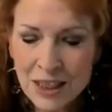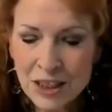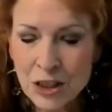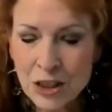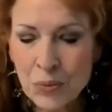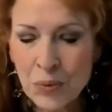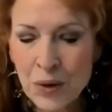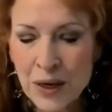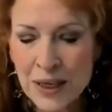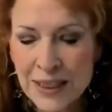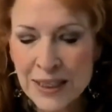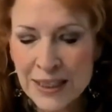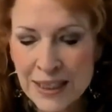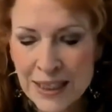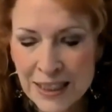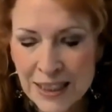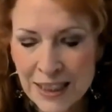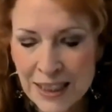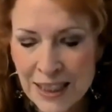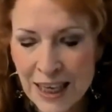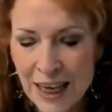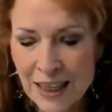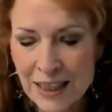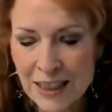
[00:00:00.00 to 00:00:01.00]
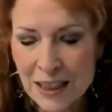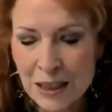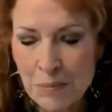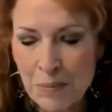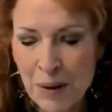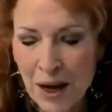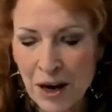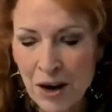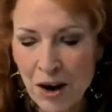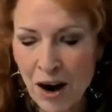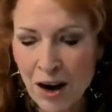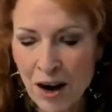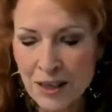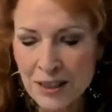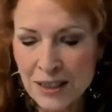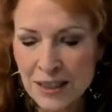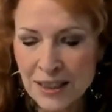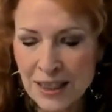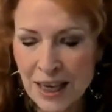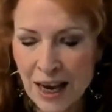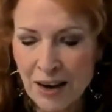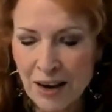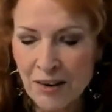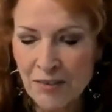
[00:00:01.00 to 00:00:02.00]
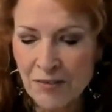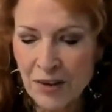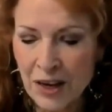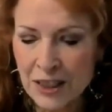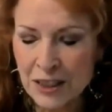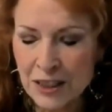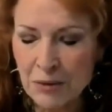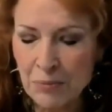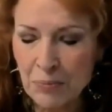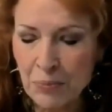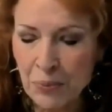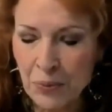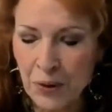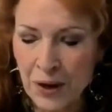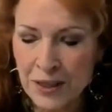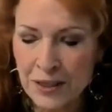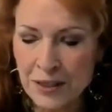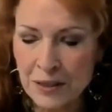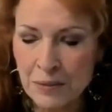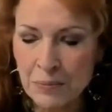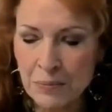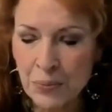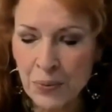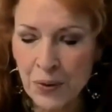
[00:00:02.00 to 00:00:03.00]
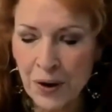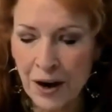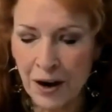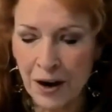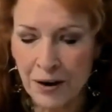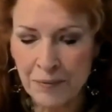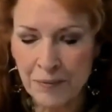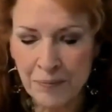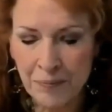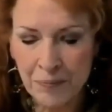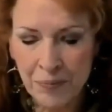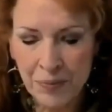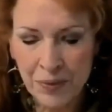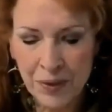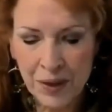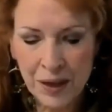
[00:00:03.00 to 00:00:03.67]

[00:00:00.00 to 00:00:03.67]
So, what does this tell us about our sacrifice of praise and prayer?